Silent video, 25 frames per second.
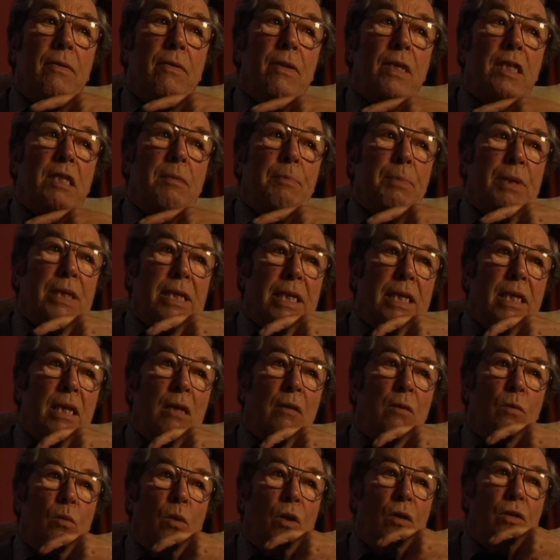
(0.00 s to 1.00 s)
This
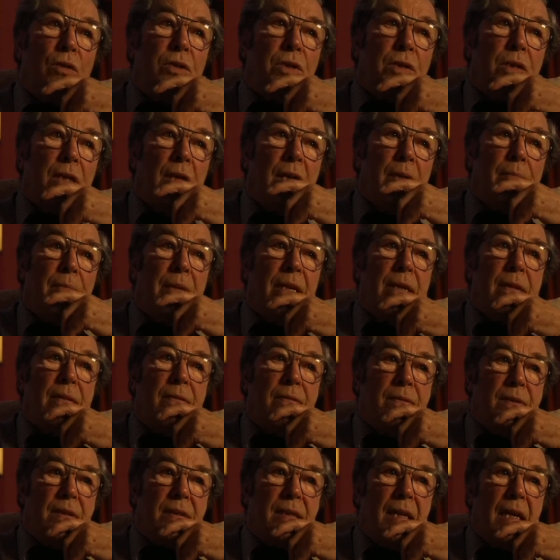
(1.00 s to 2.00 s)
particular watch that I
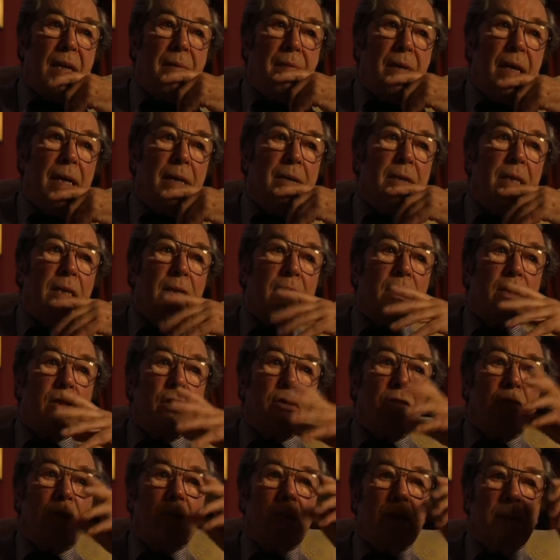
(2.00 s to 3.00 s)
made for Sam had this
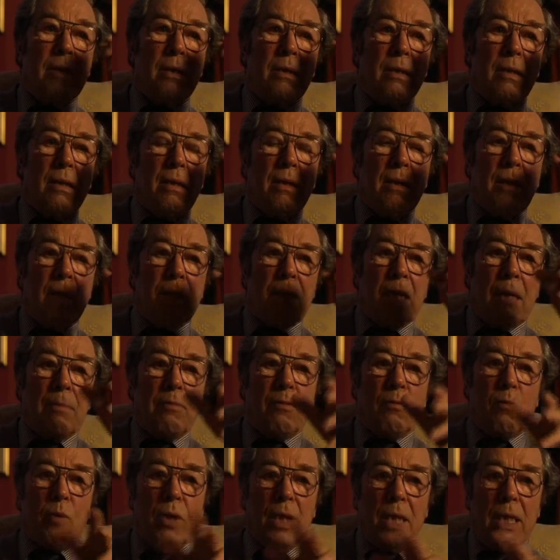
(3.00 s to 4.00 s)
curious
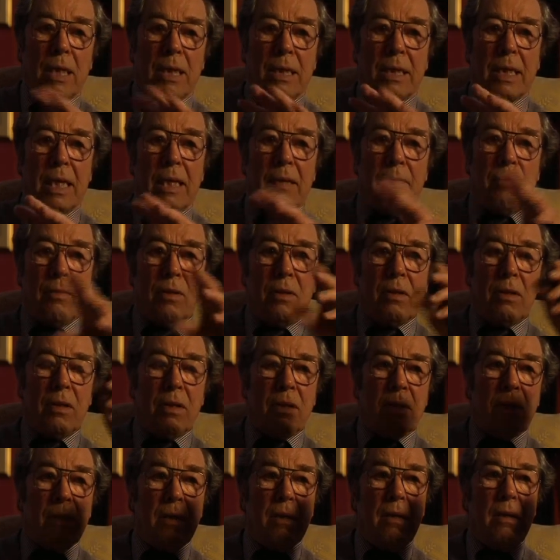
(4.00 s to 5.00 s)
double wheel
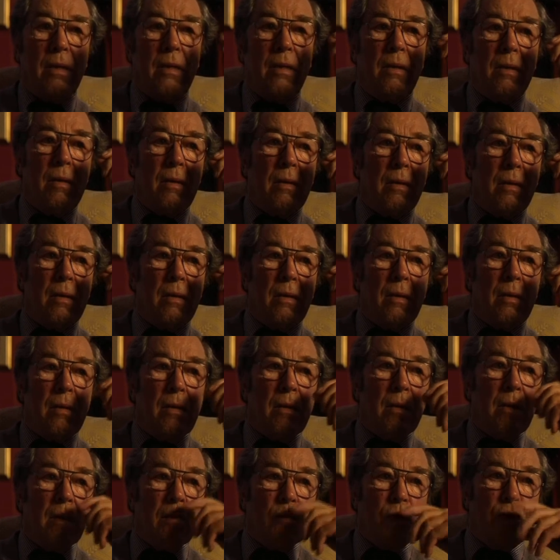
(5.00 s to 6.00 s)
escapement,
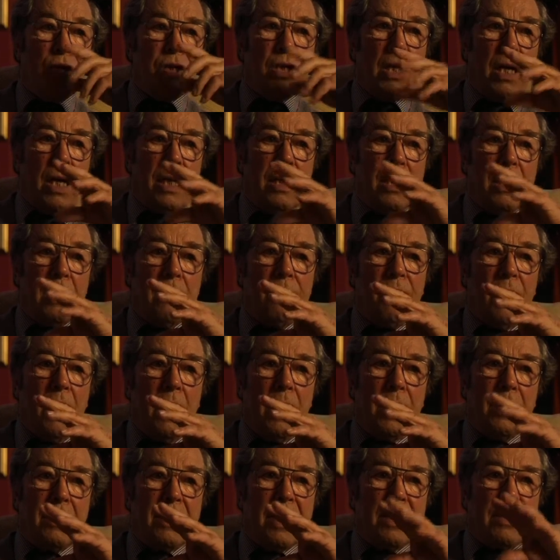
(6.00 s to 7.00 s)
which I
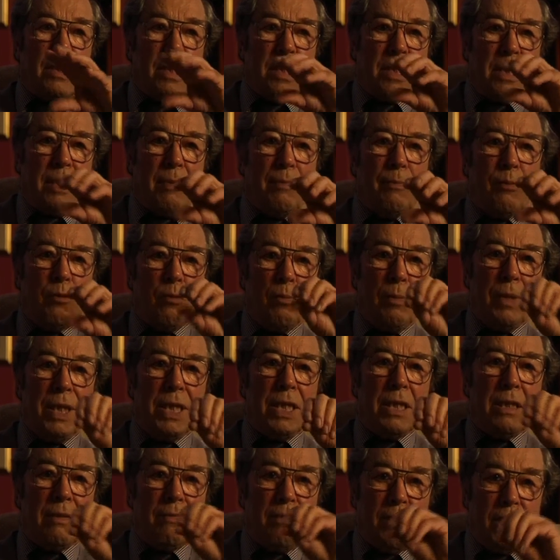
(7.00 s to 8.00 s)
devised as a simple
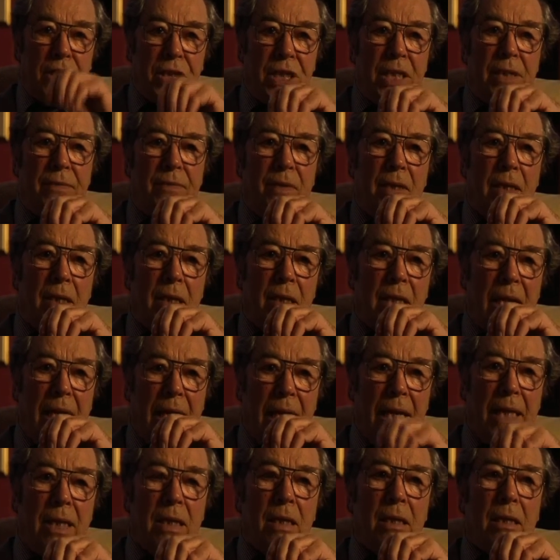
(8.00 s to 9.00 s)
means of achieving the
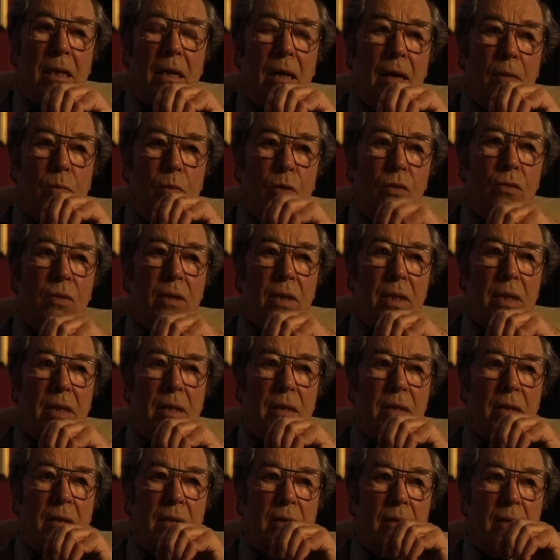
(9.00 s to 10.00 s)
end I wanted.